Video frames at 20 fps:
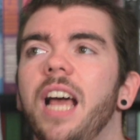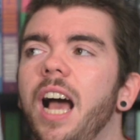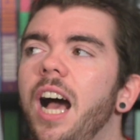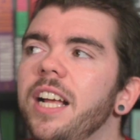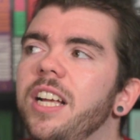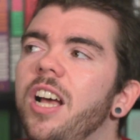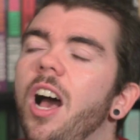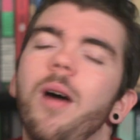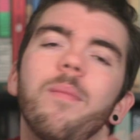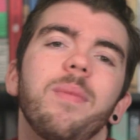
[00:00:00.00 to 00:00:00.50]

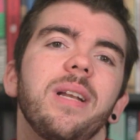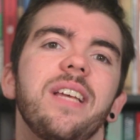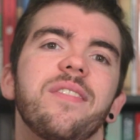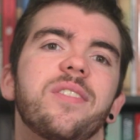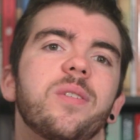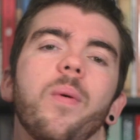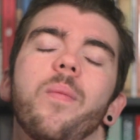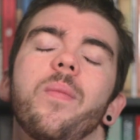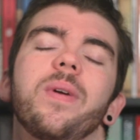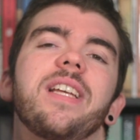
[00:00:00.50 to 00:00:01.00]
I can't believe
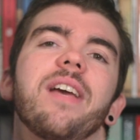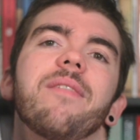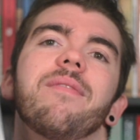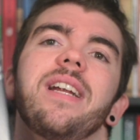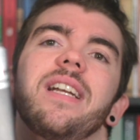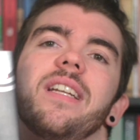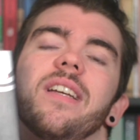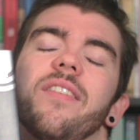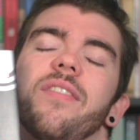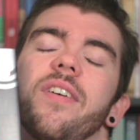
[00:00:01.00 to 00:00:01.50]
someone would get
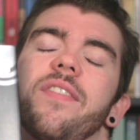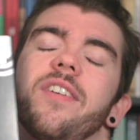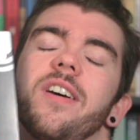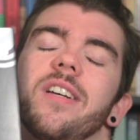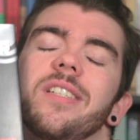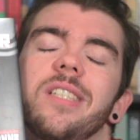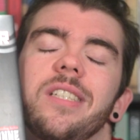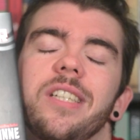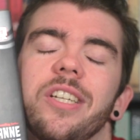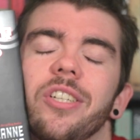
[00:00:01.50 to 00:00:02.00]
rid of a
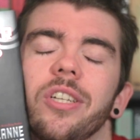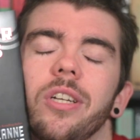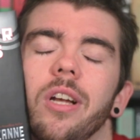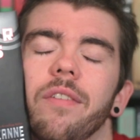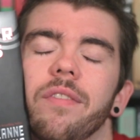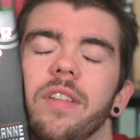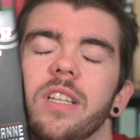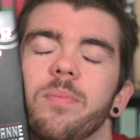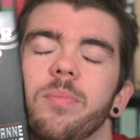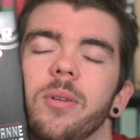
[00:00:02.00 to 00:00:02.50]
first edition
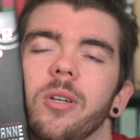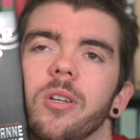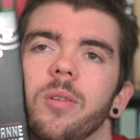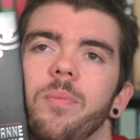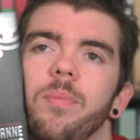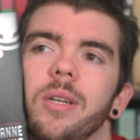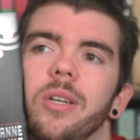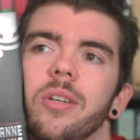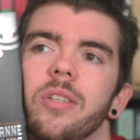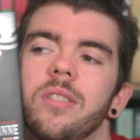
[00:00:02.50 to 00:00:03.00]
of this book
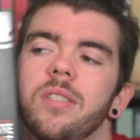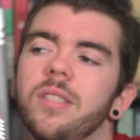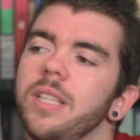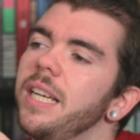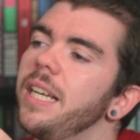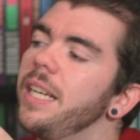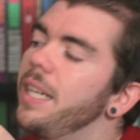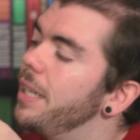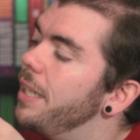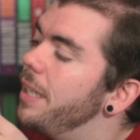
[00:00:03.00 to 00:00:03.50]
because
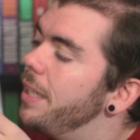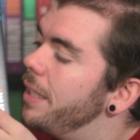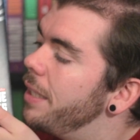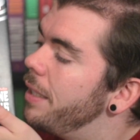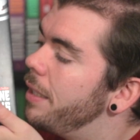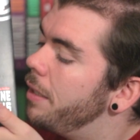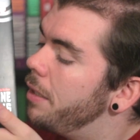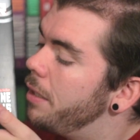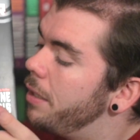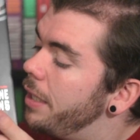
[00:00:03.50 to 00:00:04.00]

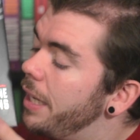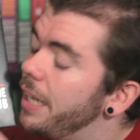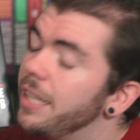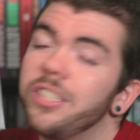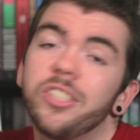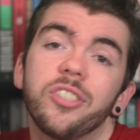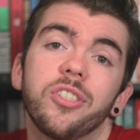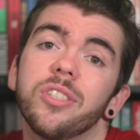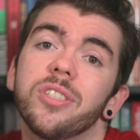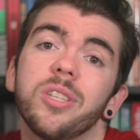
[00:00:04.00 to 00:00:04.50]

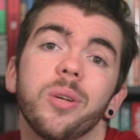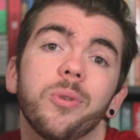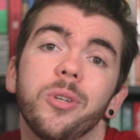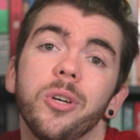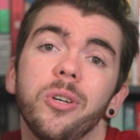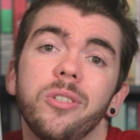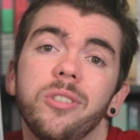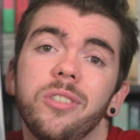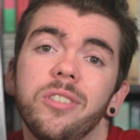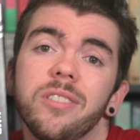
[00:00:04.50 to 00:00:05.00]
it's just so
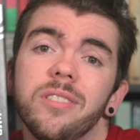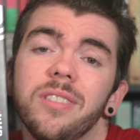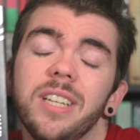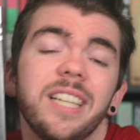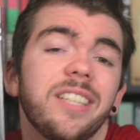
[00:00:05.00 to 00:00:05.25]
good.